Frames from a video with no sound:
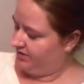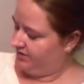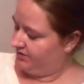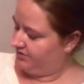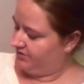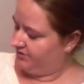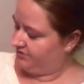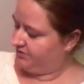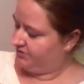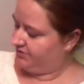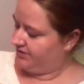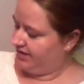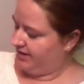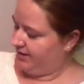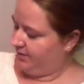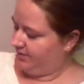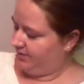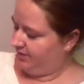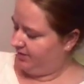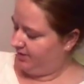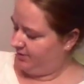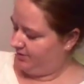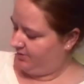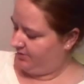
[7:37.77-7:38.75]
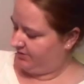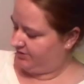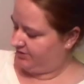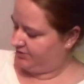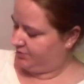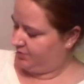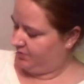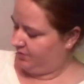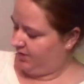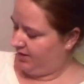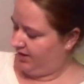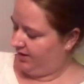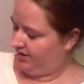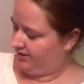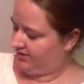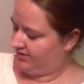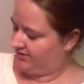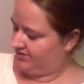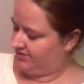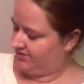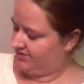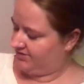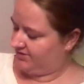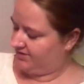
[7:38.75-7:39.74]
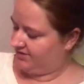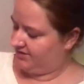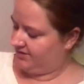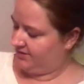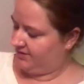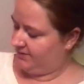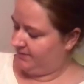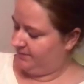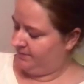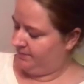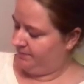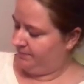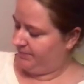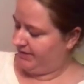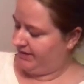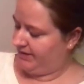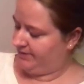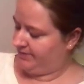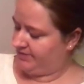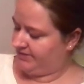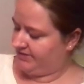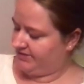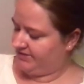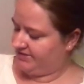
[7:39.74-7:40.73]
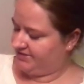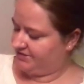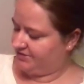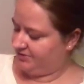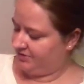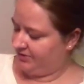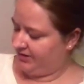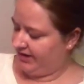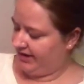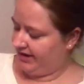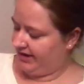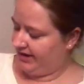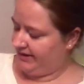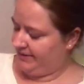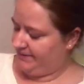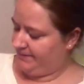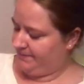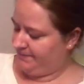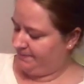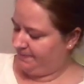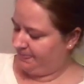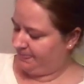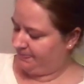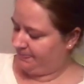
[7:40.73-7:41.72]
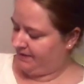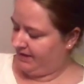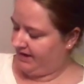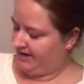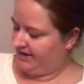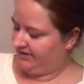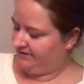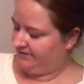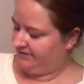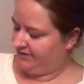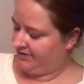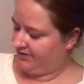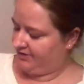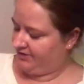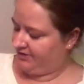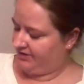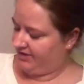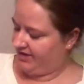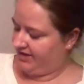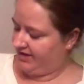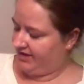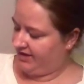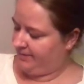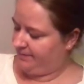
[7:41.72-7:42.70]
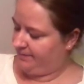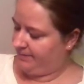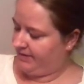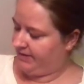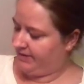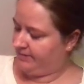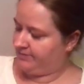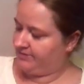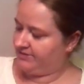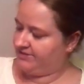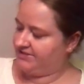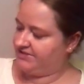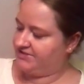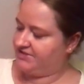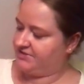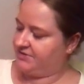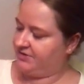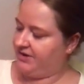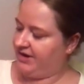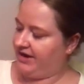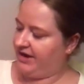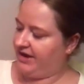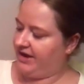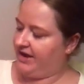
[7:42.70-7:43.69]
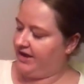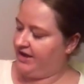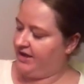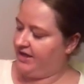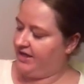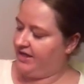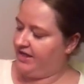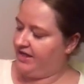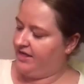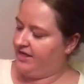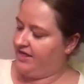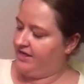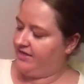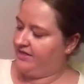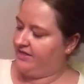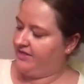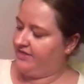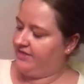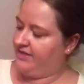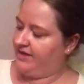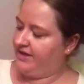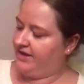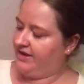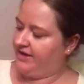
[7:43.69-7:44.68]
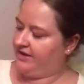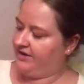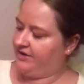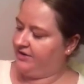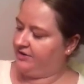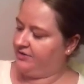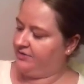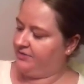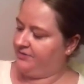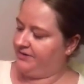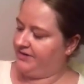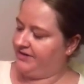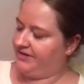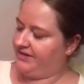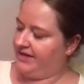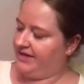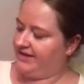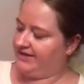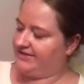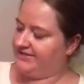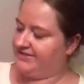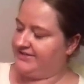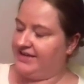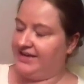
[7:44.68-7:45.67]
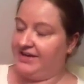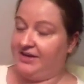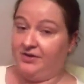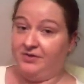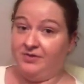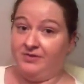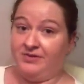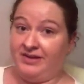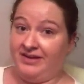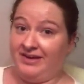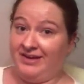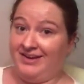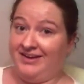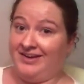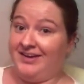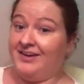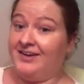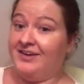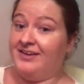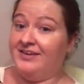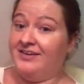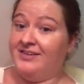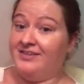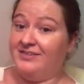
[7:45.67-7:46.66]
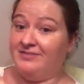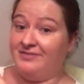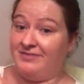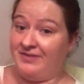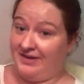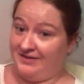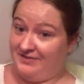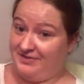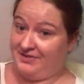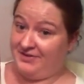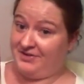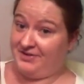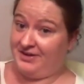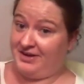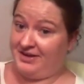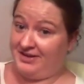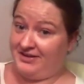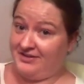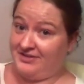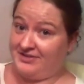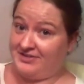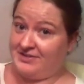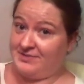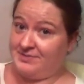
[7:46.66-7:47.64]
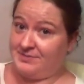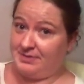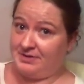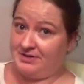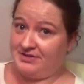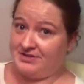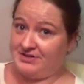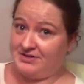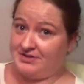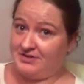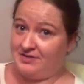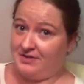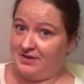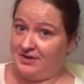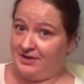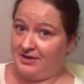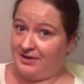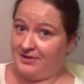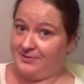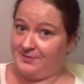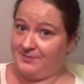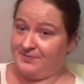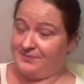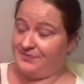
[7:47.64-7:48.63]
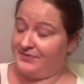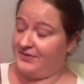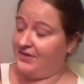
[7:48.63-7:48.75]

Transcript: So now we're going towards pink +3, and if you're looking at pink +3, then you realize that you need $500 in personal volume,